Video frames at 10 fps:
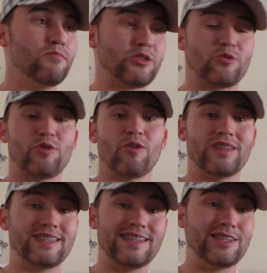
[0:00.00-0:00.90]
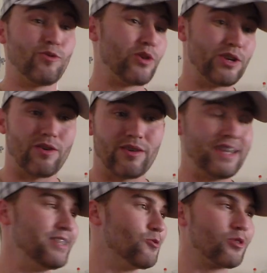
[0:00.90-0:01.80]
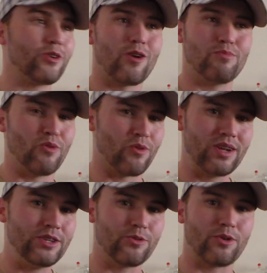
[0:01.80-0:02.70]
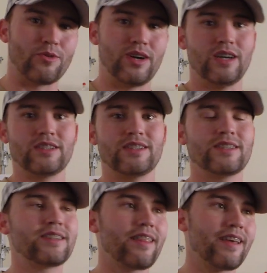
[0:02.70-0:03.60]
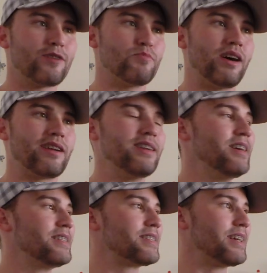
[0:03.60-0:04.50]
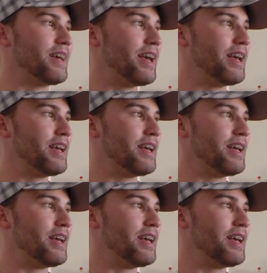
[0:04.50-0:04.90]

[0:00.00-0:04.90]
muscle car that's in your yard, in your carport, or in your garage, and just think about it. Say,